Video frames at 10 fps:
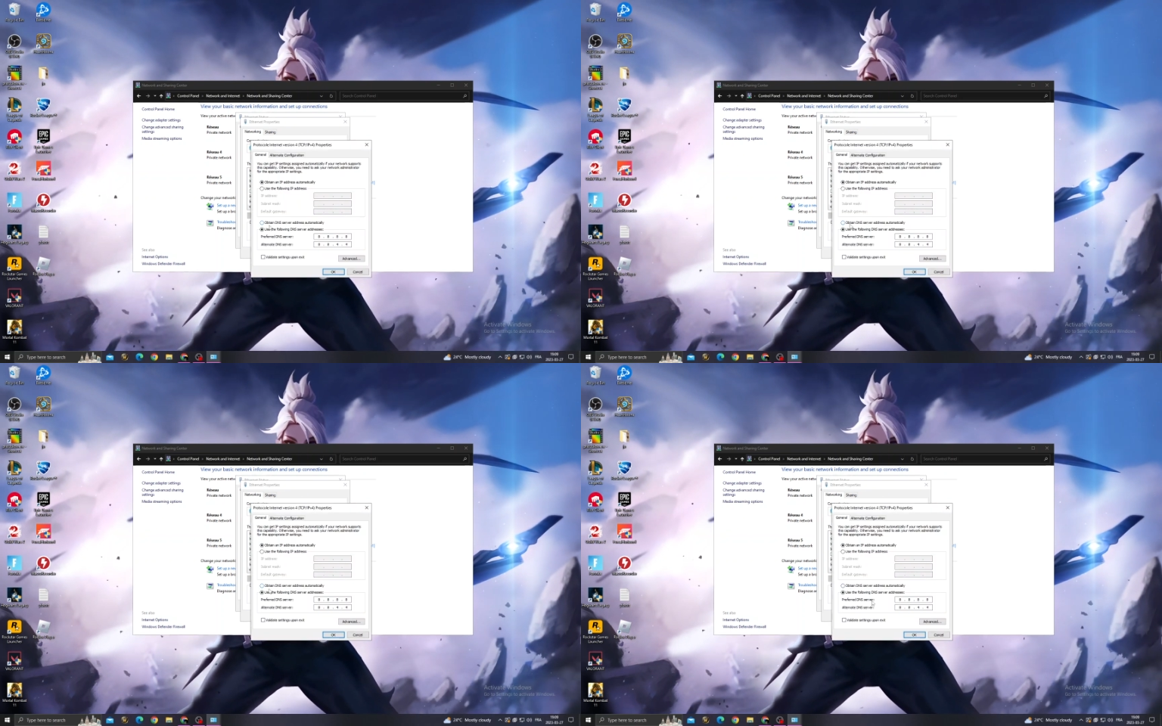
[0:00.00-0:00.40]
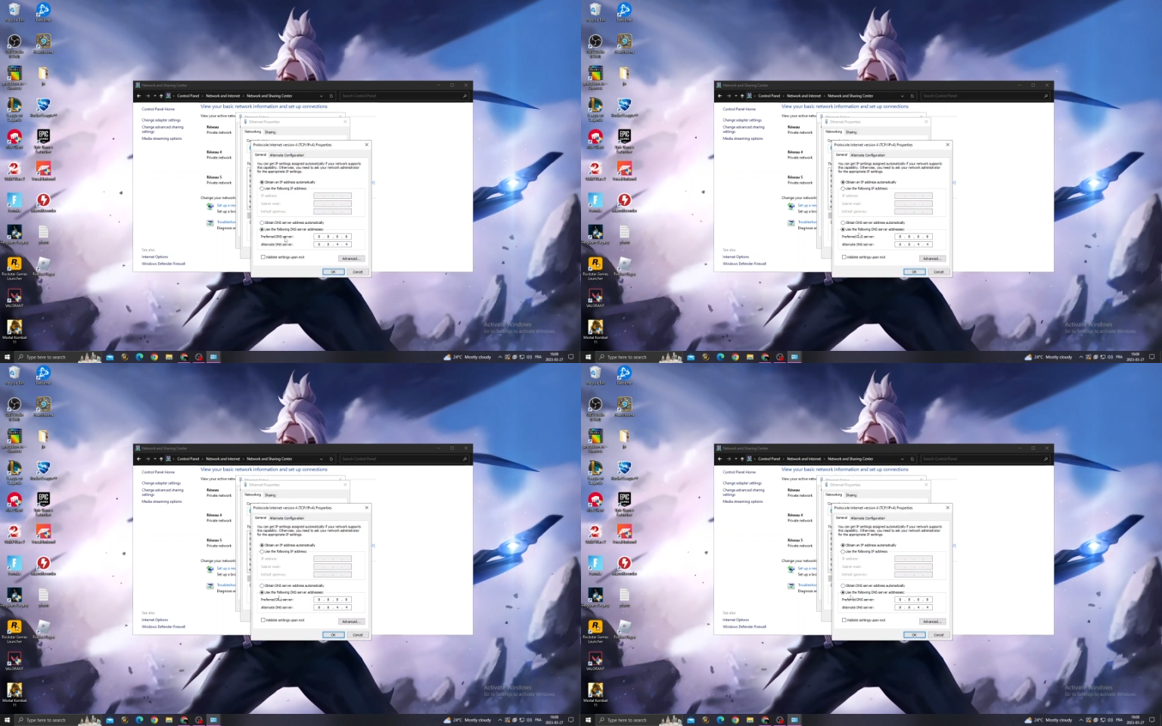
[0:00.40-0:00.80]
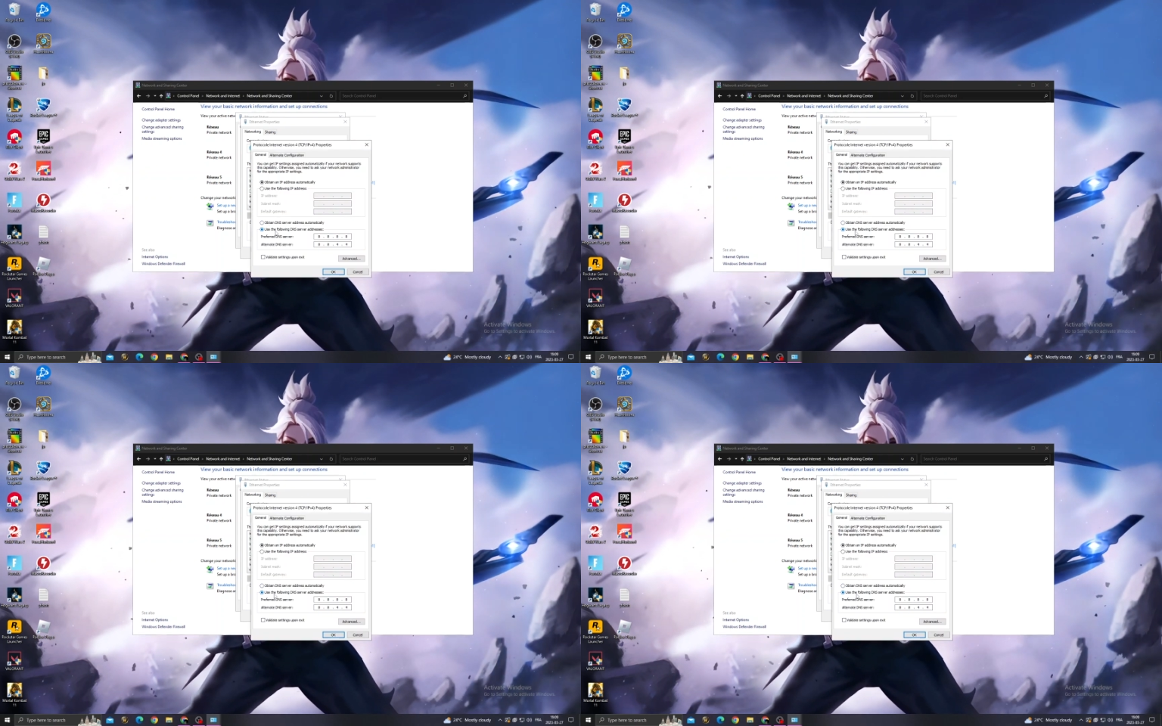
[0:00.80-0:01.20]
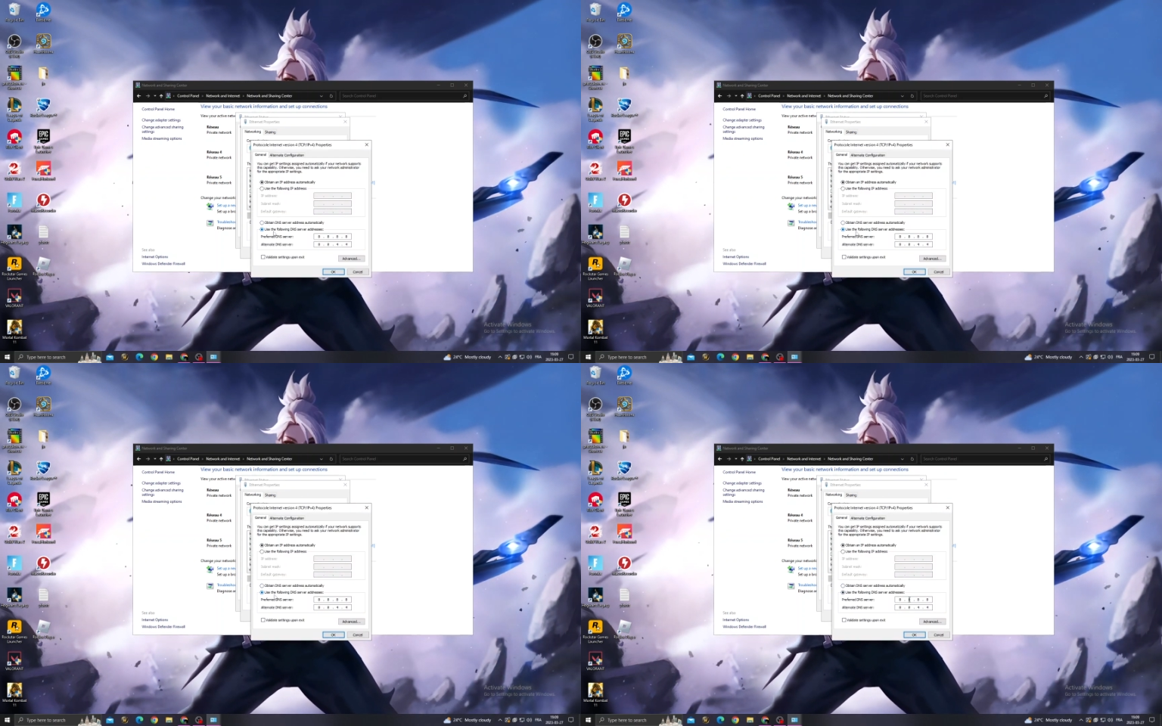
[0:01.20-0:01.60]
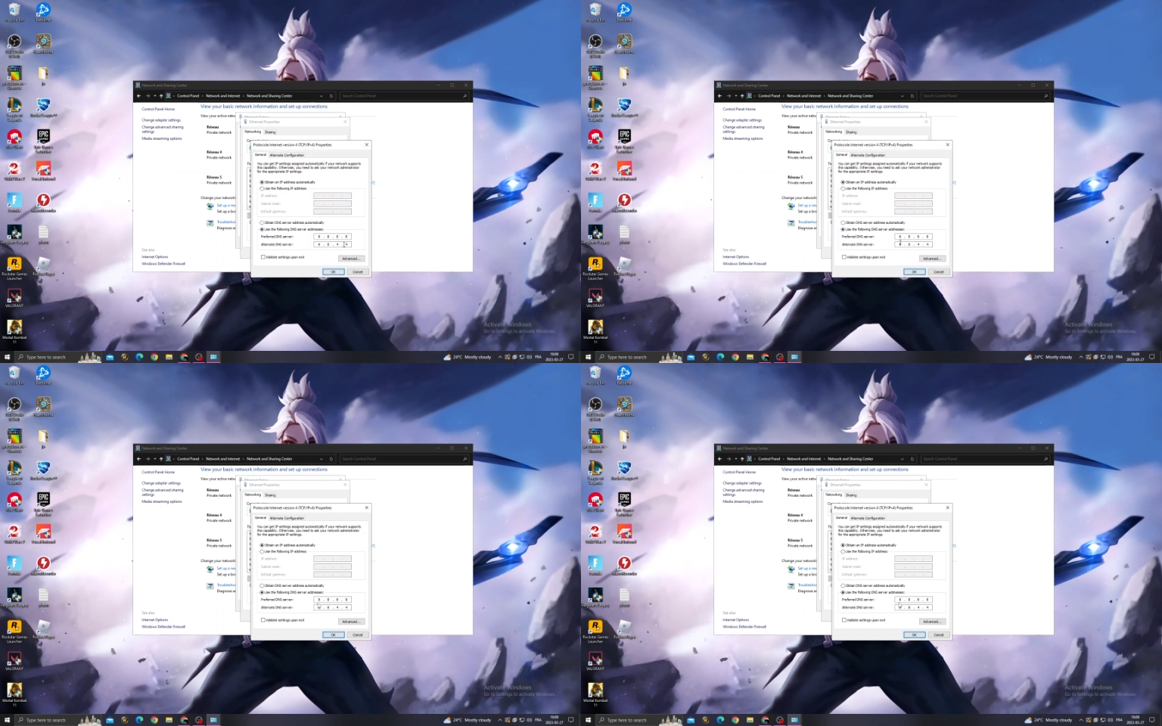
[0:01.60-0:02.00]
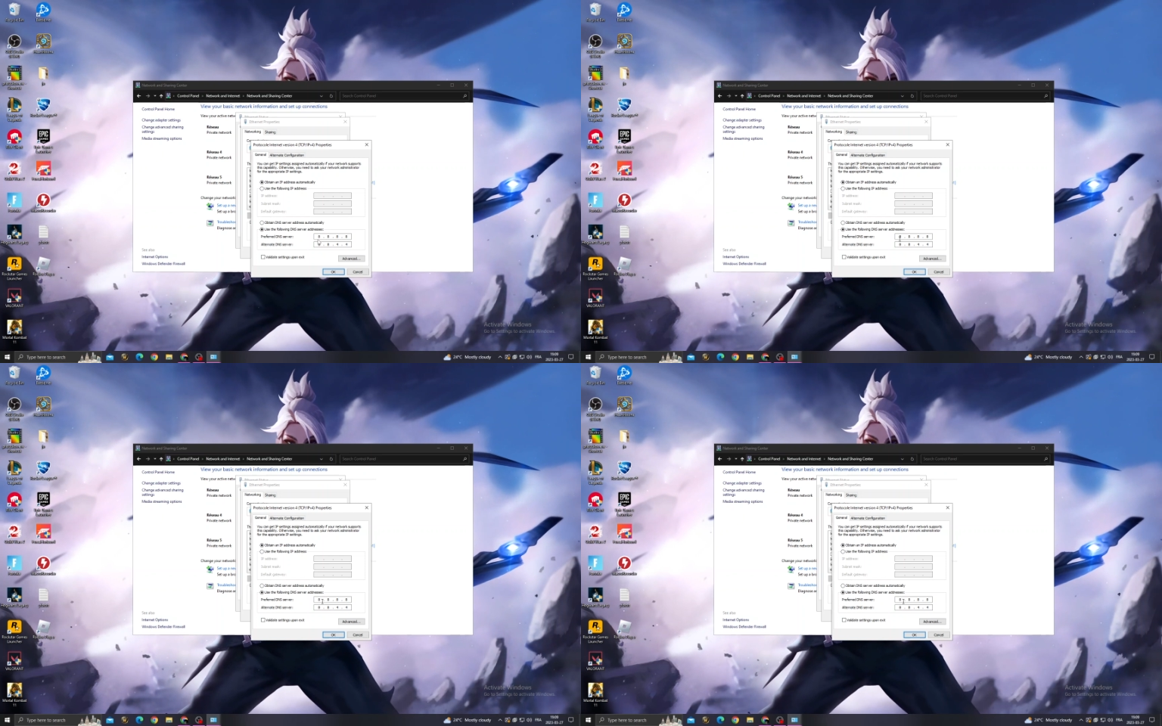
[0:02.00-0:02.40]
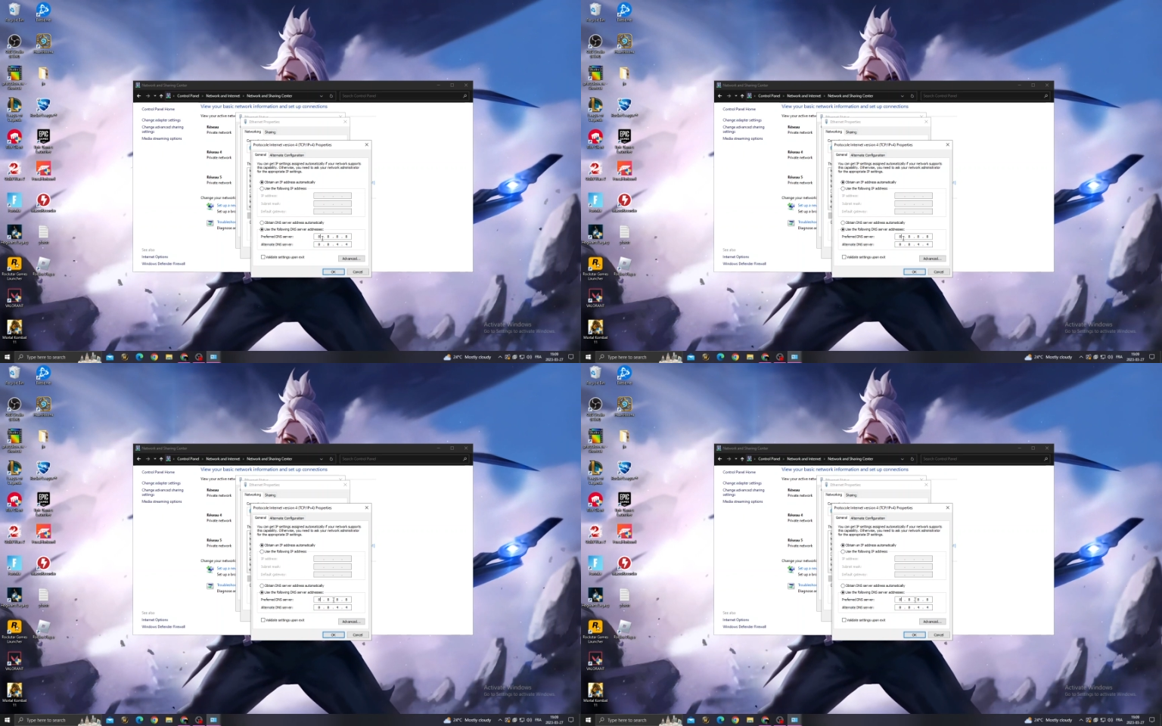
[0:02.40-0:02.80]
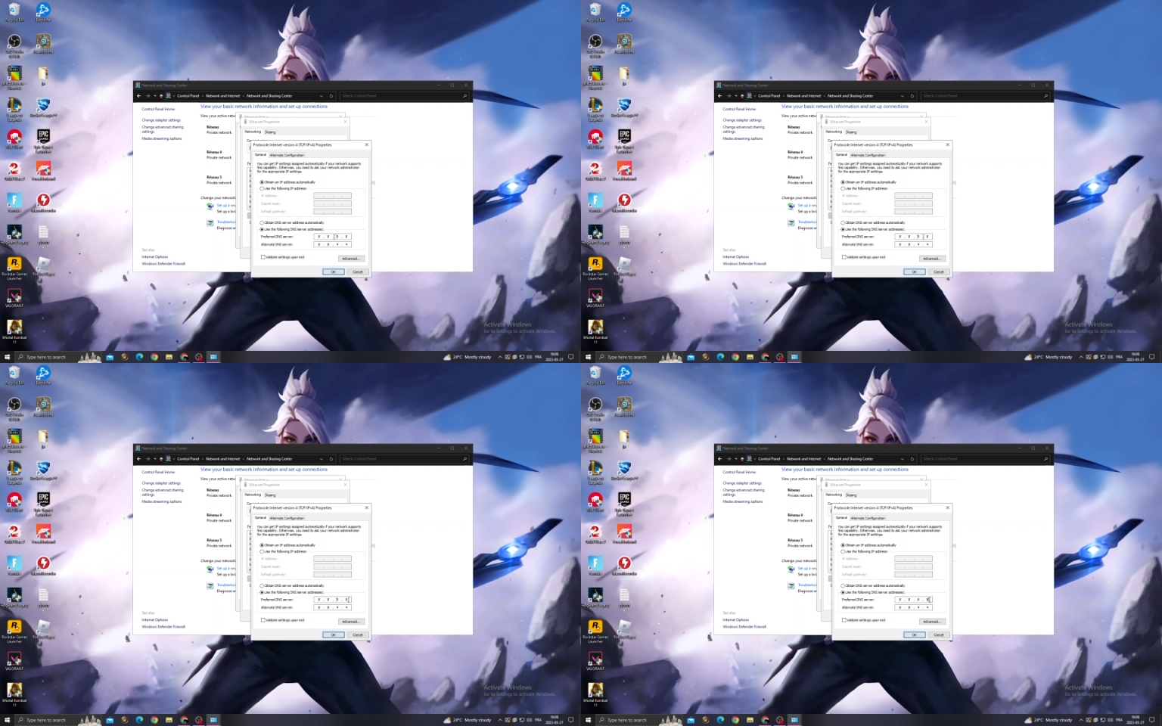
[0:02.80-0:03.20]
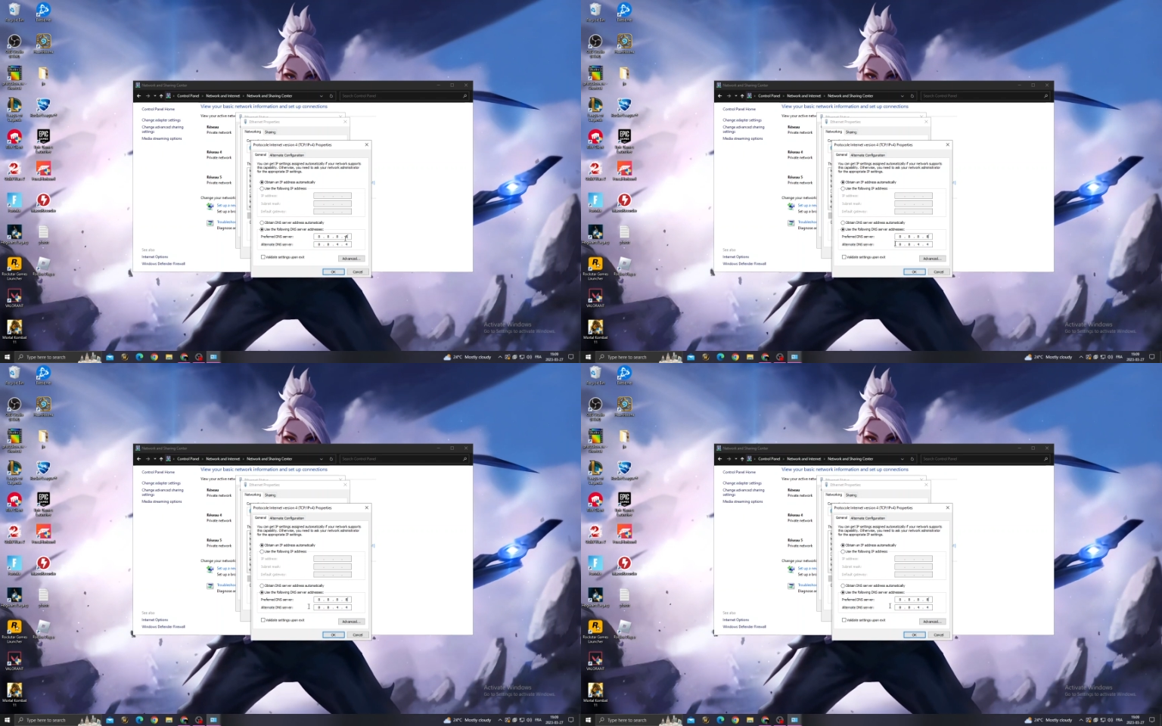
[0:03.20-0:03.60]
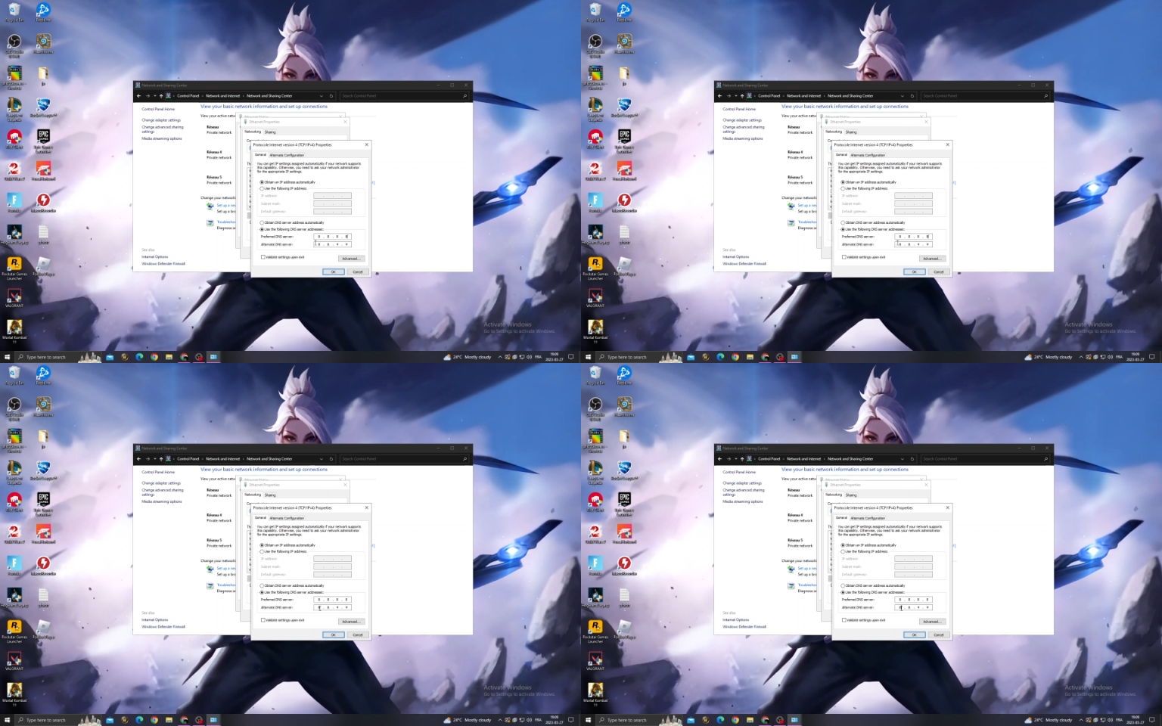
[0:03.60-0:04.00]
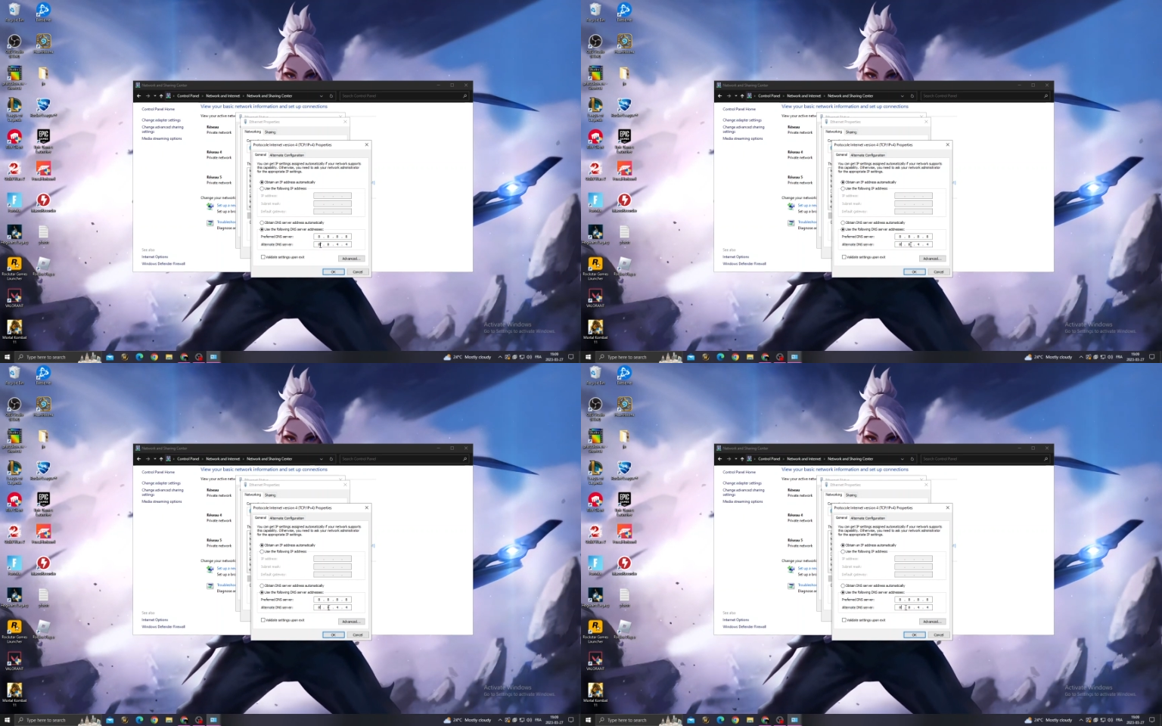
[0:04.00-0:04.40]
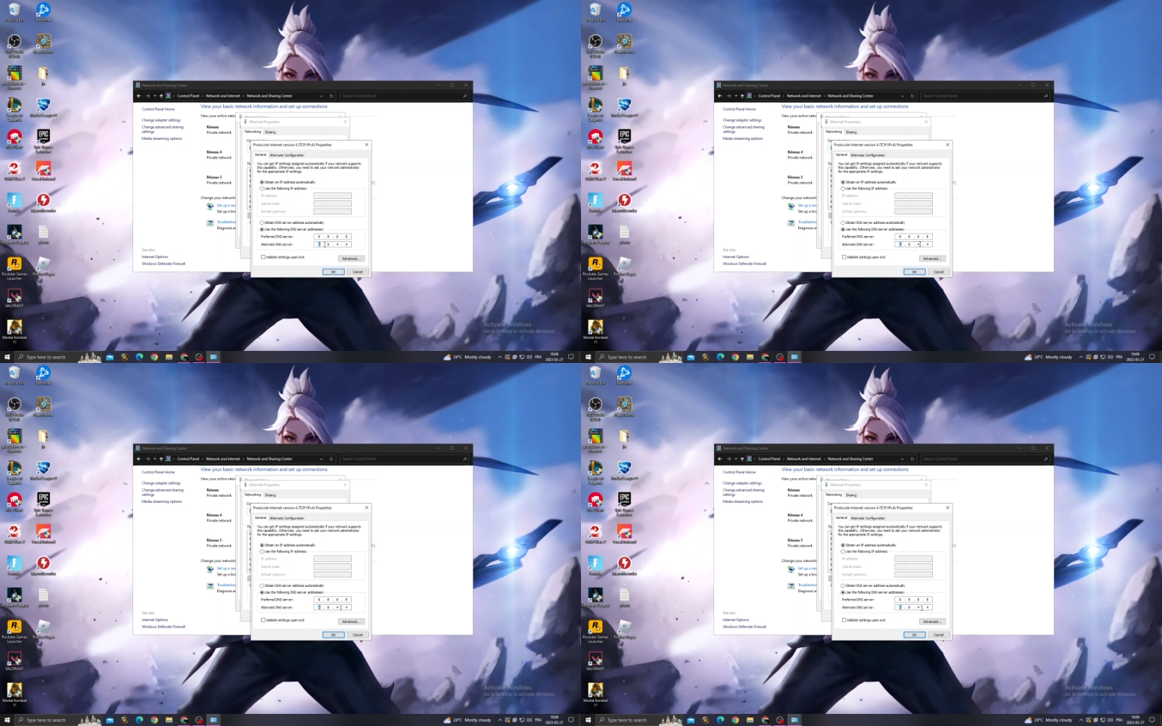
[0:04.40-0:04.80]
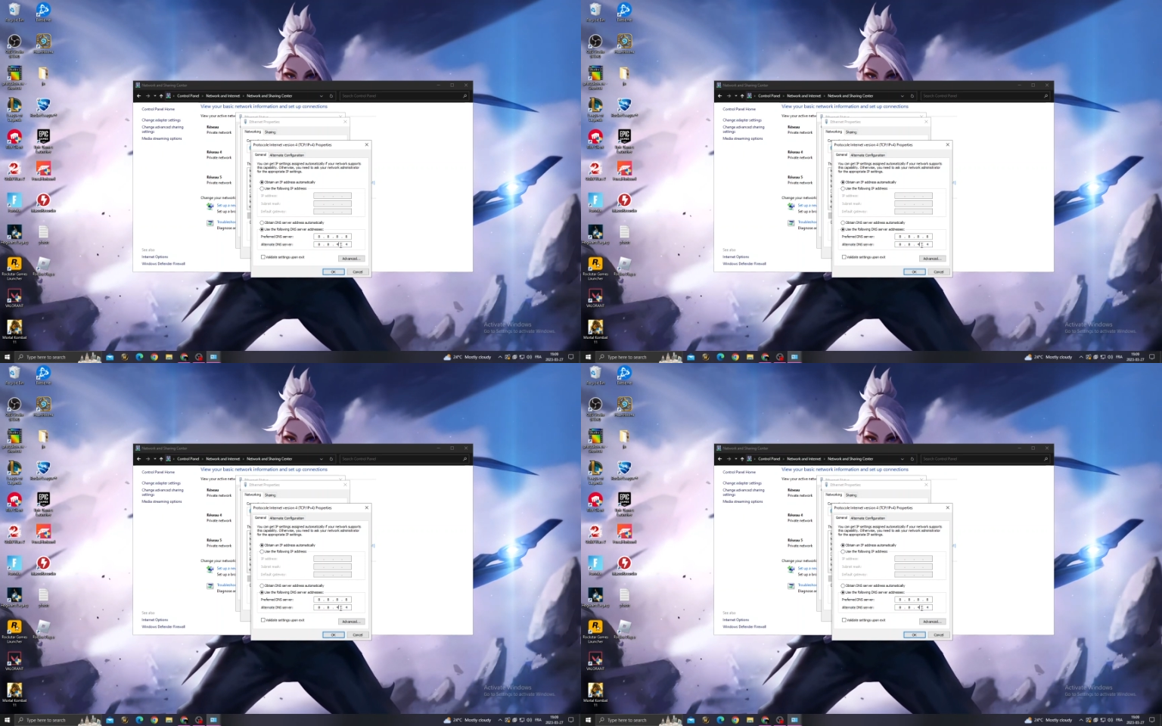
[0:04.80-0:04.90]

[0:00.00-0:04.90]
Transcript: Nobody's mouth can be seen.